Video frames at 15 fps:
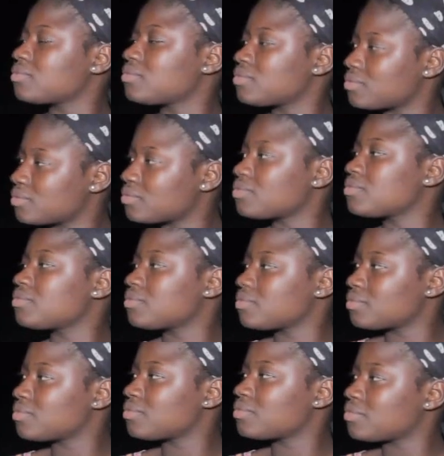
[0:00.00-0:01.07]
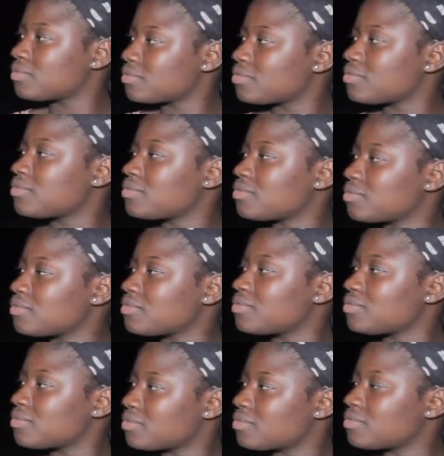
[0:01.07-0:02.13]

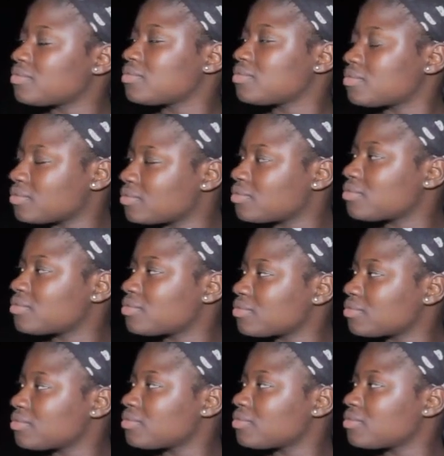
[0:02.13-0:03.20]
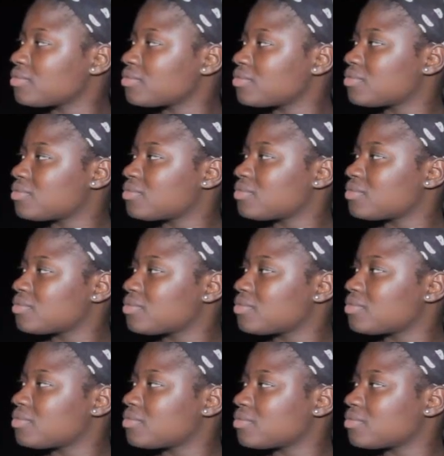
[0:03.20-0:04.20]
(not speaking)